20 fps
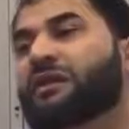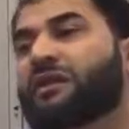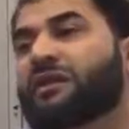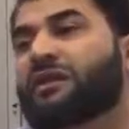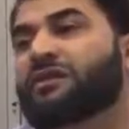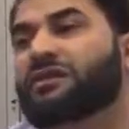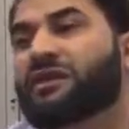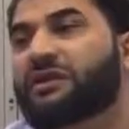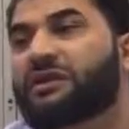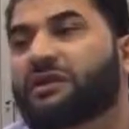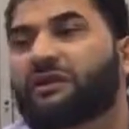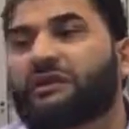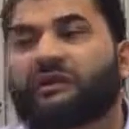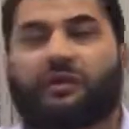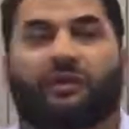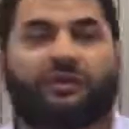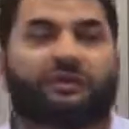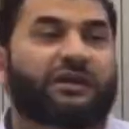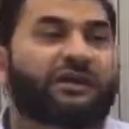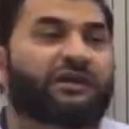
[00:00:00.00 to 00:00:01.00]
Richard
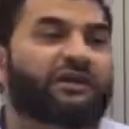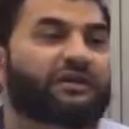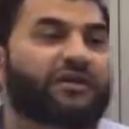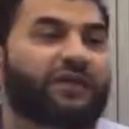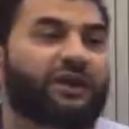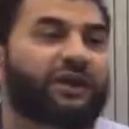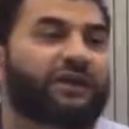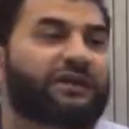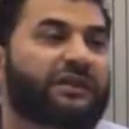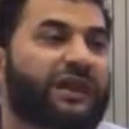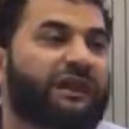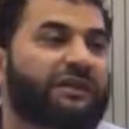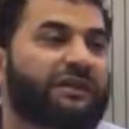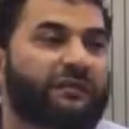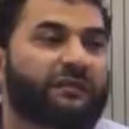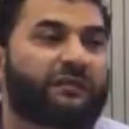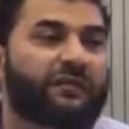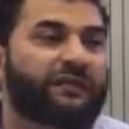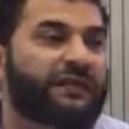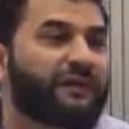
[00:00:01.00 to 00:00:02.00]
slaughtered
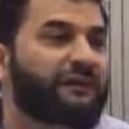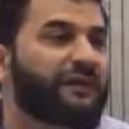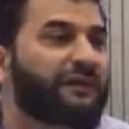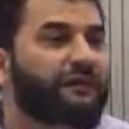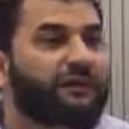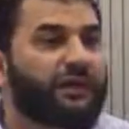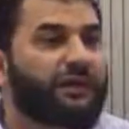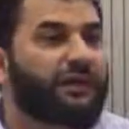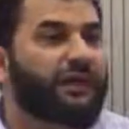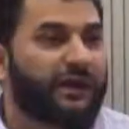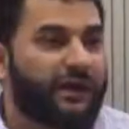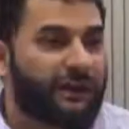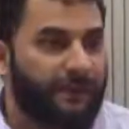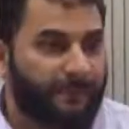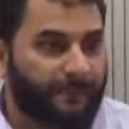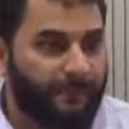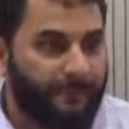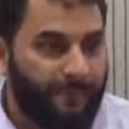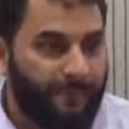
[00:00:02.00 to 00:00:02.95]
3,000 Muslims in one day.